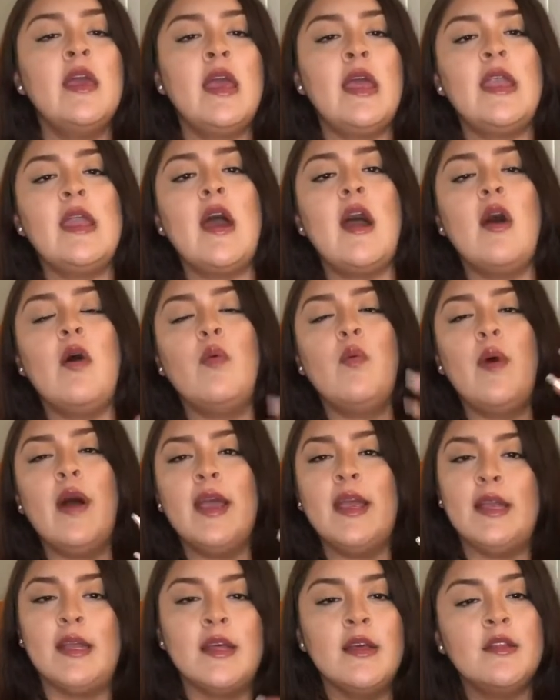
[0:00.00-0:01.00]
and how
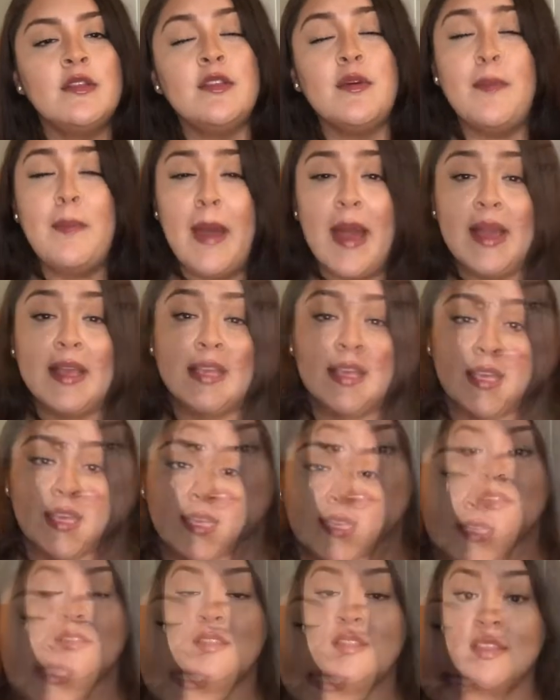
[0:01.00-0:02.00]
wide the bag is.